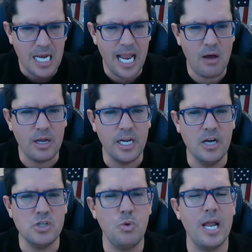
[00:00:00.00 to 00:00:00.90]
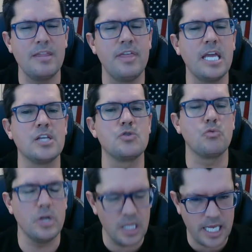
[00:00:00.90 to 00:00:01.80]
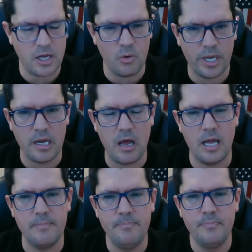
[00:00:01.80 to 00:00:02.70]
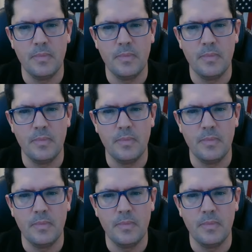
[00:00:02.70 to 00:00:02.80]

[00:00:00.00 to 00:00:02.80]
Now, here's what I think is really going on